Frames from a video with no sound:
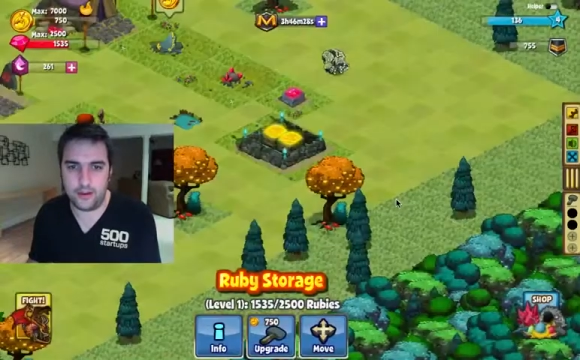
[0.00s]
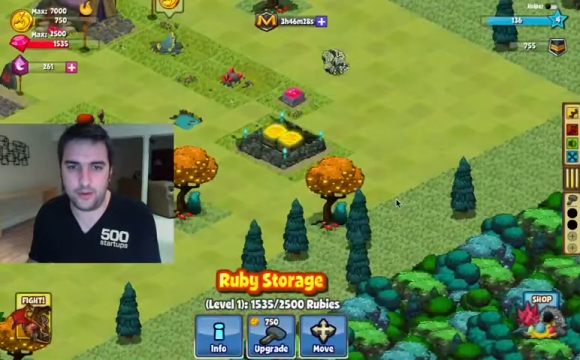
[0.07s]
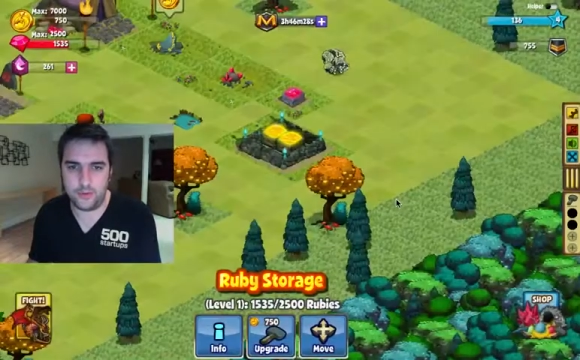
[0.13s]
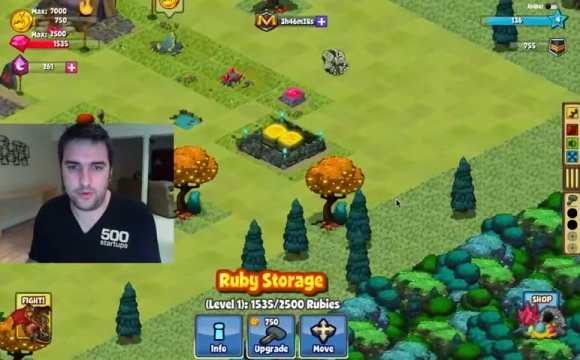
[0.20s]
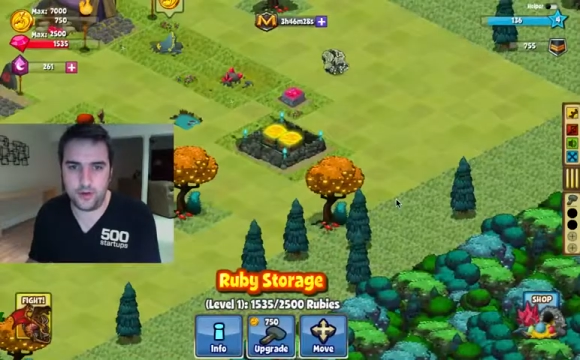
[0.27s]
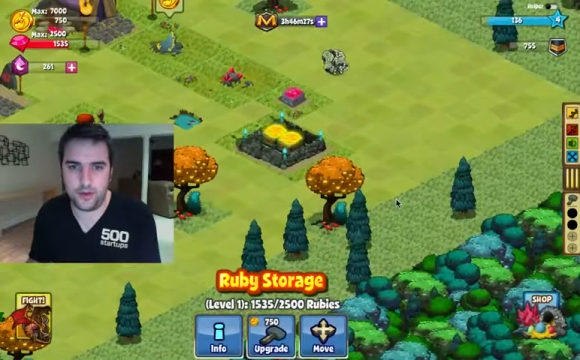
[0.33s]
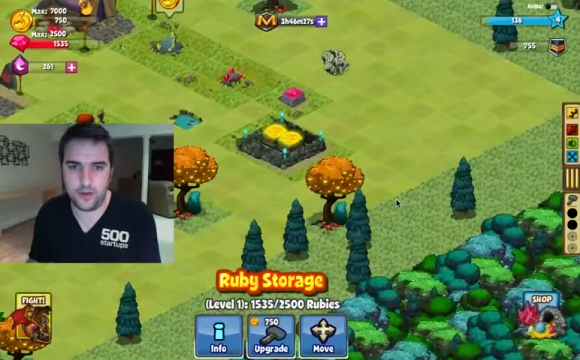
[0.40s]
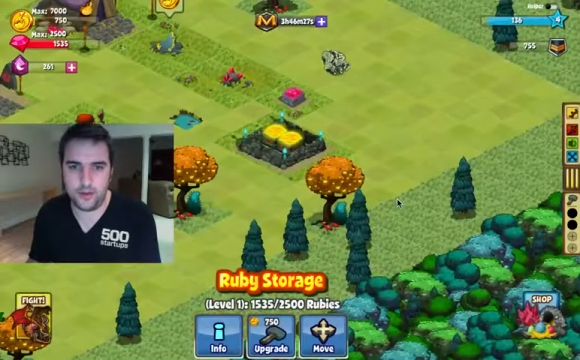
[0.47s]

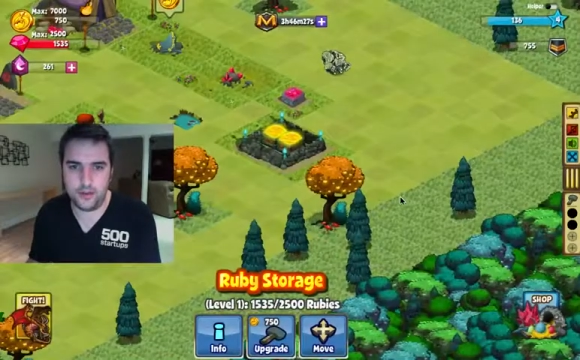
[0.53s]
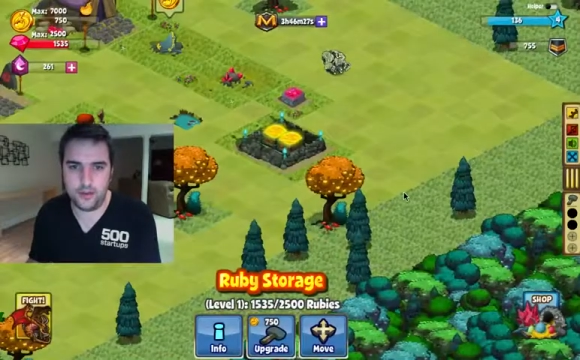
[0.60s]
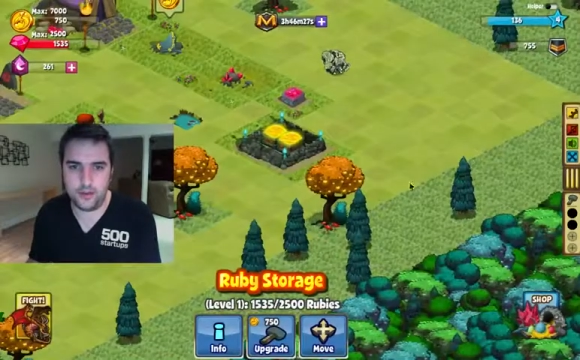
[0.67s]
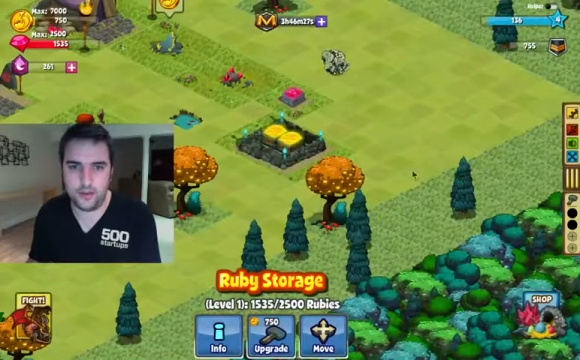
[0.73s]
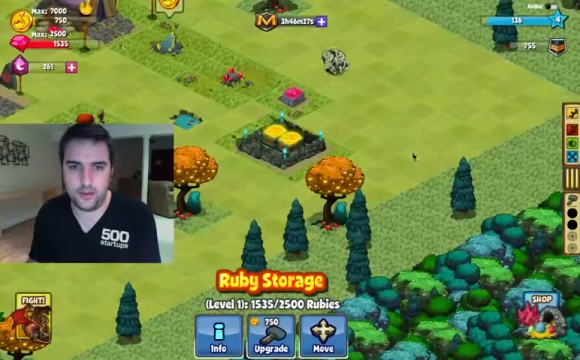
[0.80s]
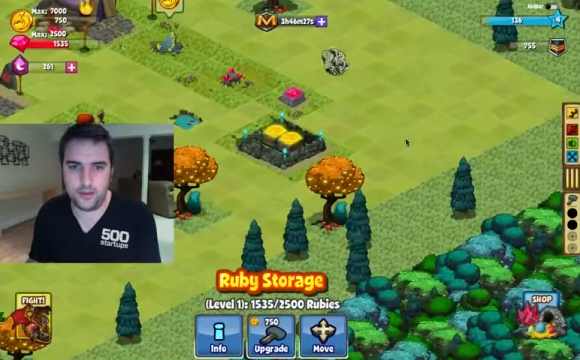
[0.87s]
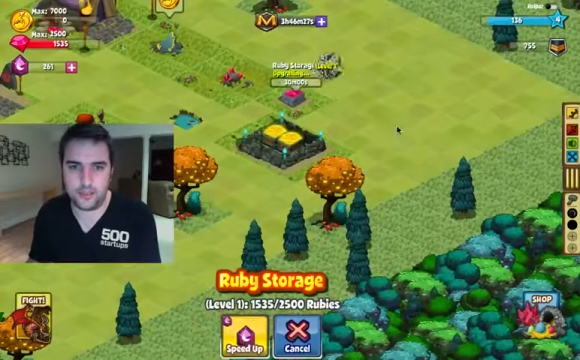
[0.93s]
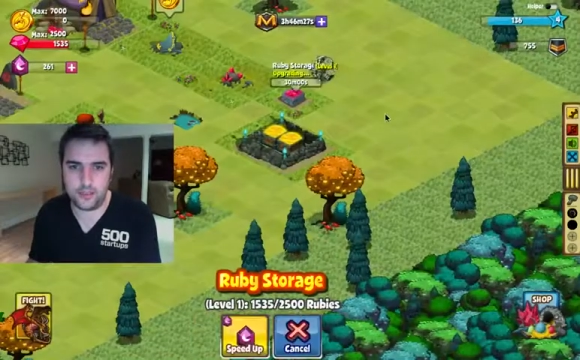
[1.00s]
upgrade,
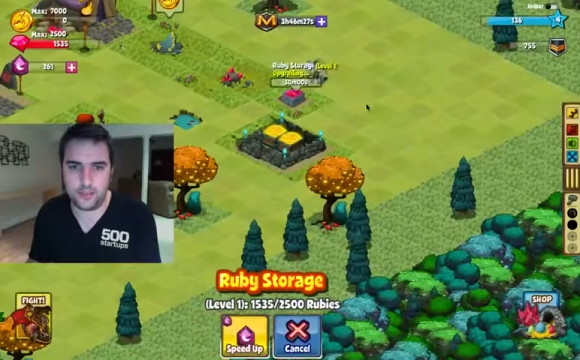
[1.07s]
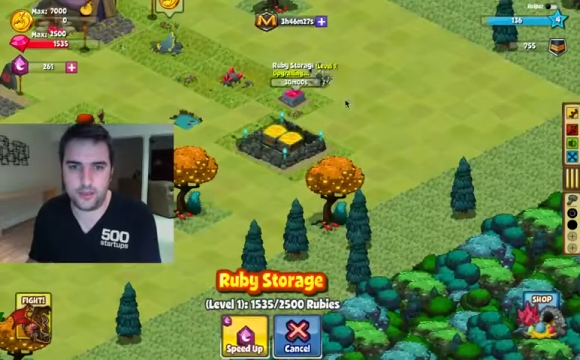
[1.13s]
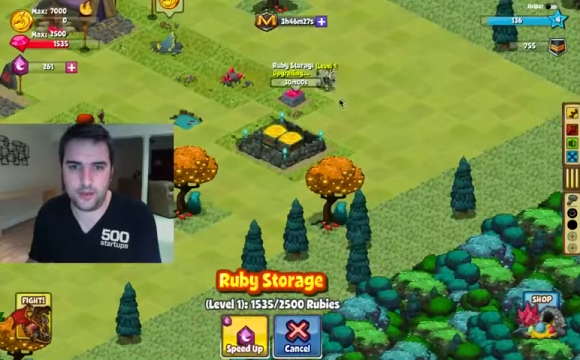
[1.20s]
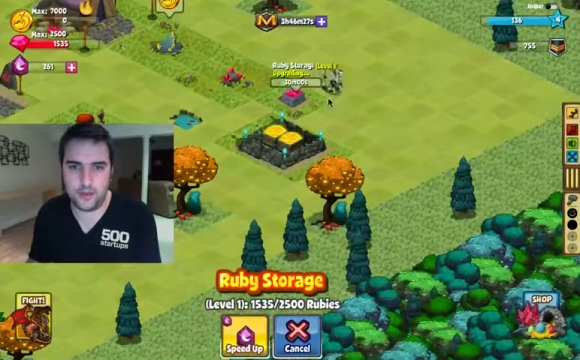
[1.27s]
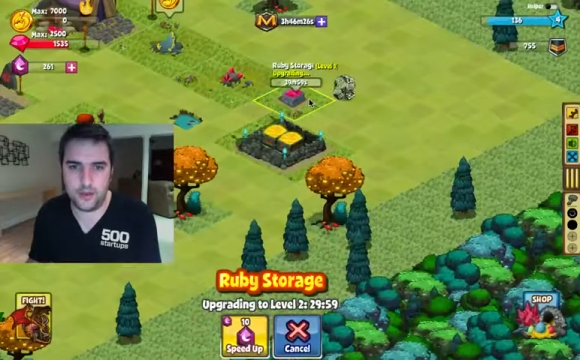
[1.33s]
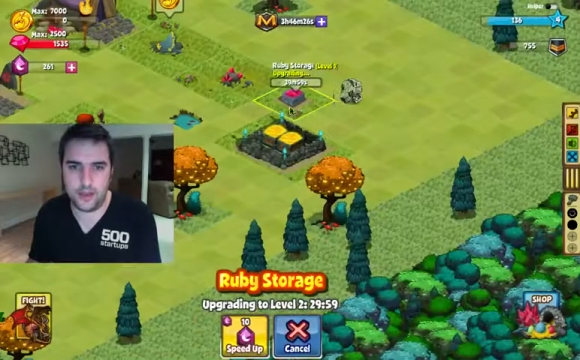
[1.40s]
and it's going to go